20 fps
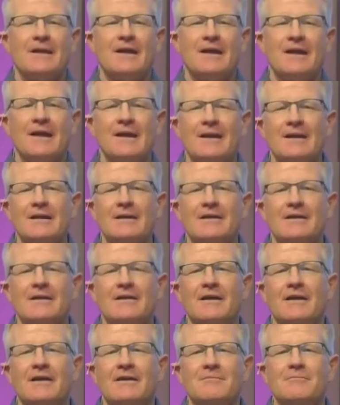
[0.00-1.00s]

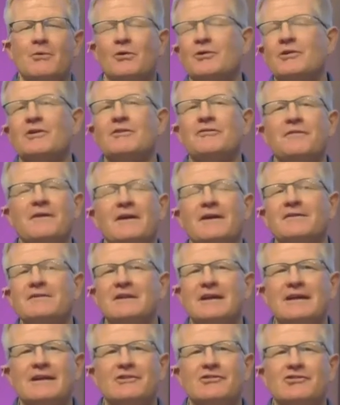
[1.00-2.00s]
a moral
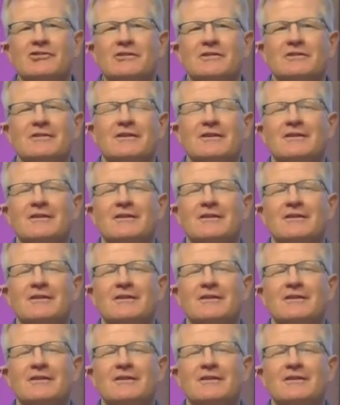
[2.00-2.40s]
foundation